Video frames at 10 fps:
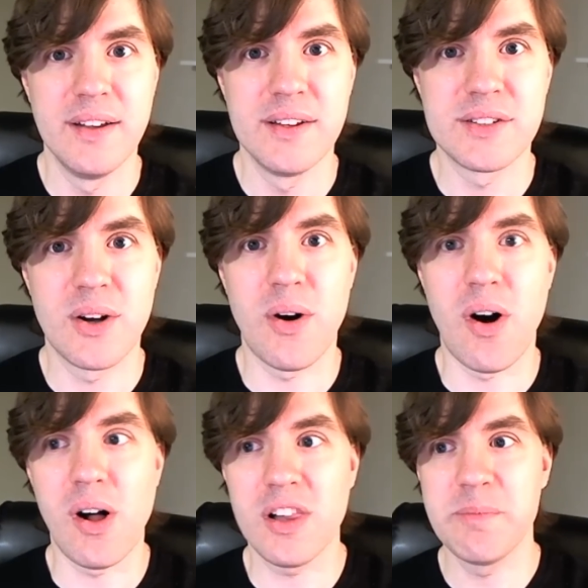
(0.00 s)
So
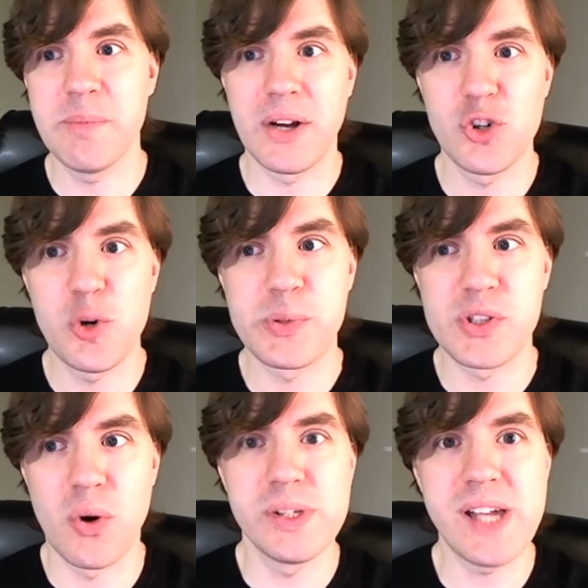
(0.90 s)
all of my mm.
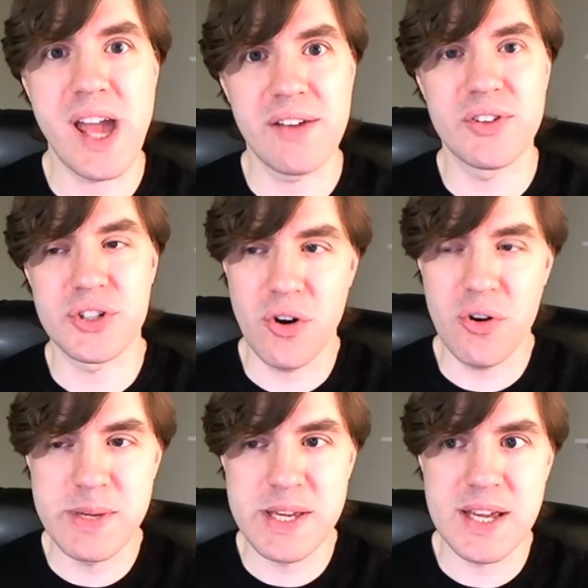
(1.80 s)
groups only ever
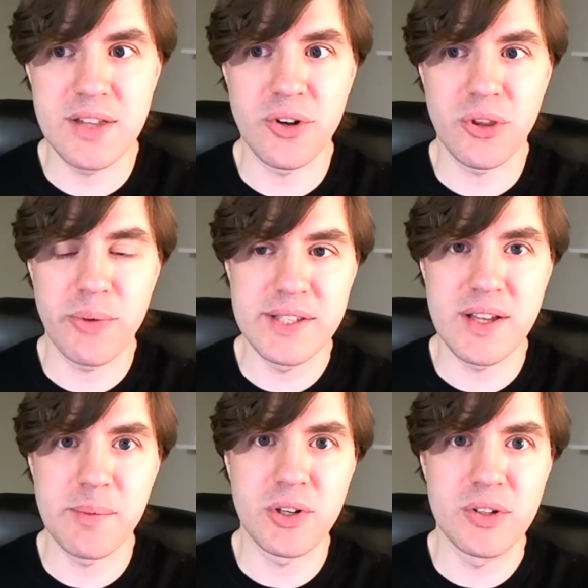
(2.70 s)
show me either threads
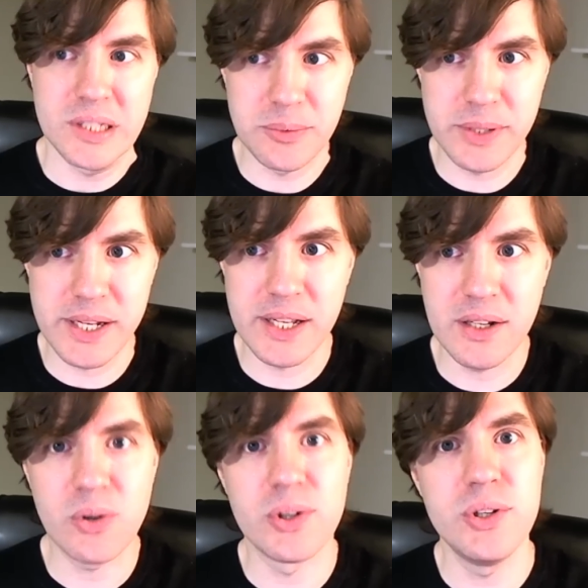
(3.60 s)
I'm currently
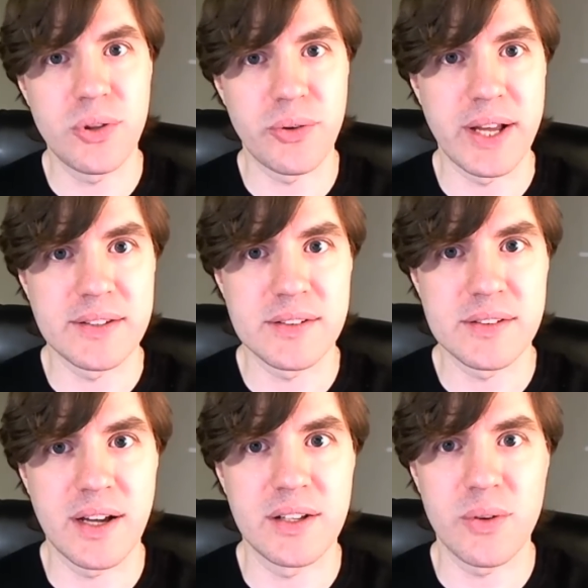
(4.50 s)
reading or new threads.
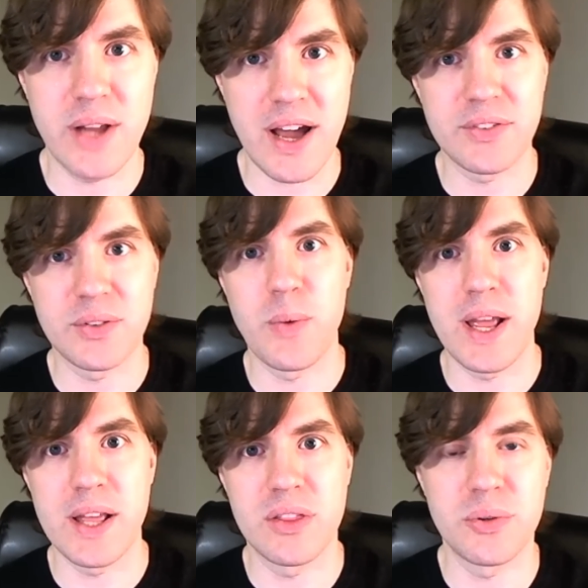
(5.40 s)
I don't have to
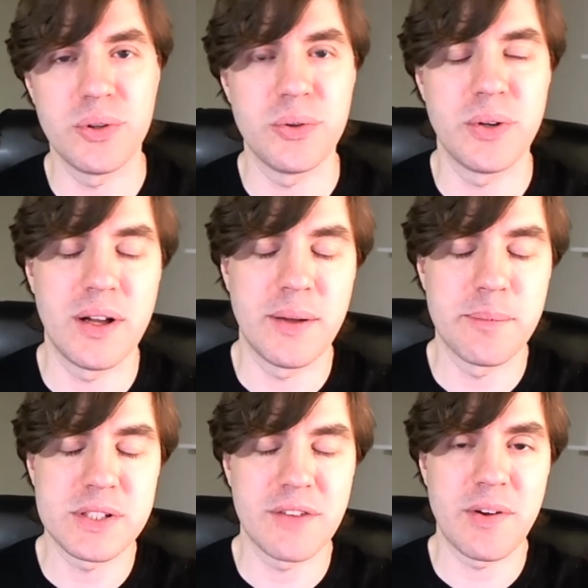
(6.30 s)
wade mm. through um,
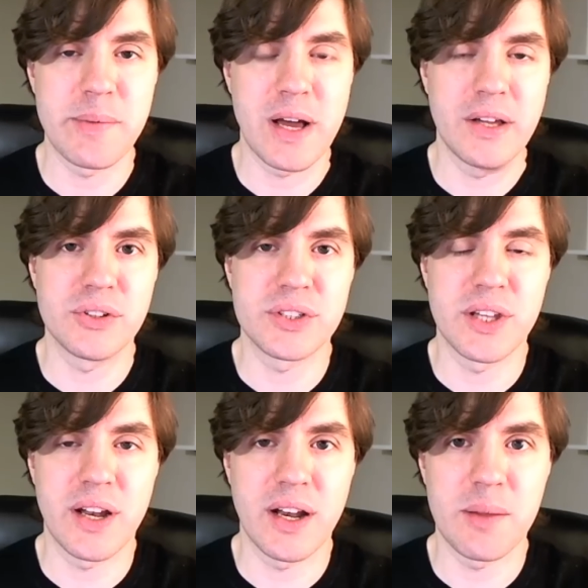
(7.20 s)
stuff I'm not
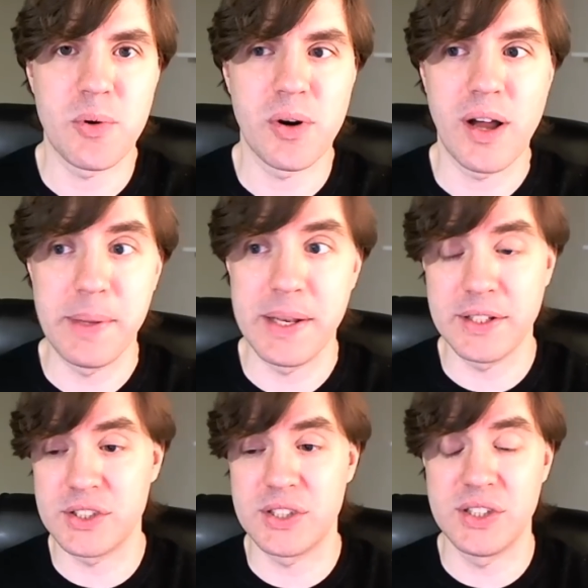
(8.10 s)
interested in anymore. I mean,
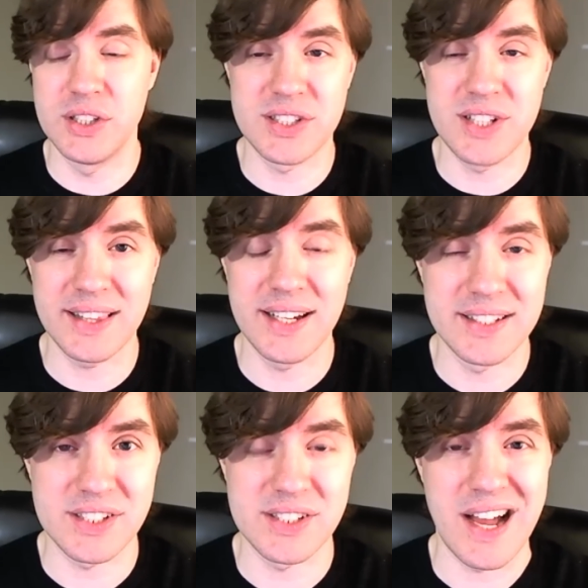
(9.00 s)
it's, it's not that it
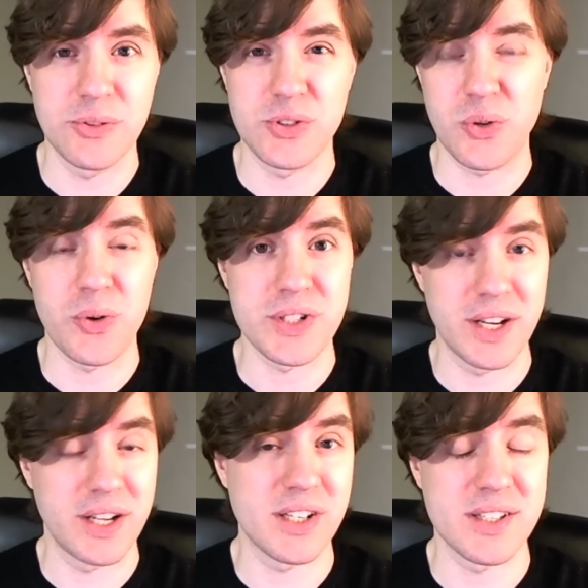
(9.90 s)
just downscores
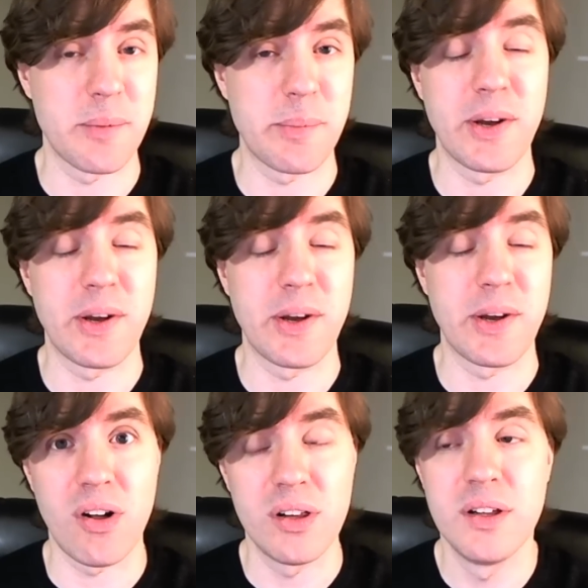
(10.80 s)
it. It doesn't appear at
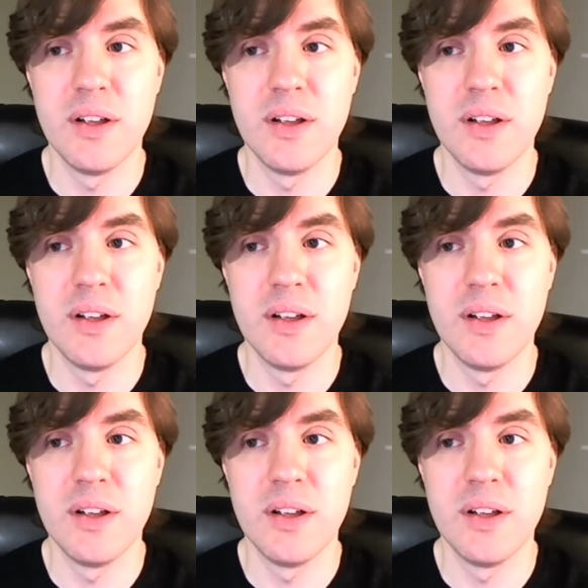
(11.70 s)
all.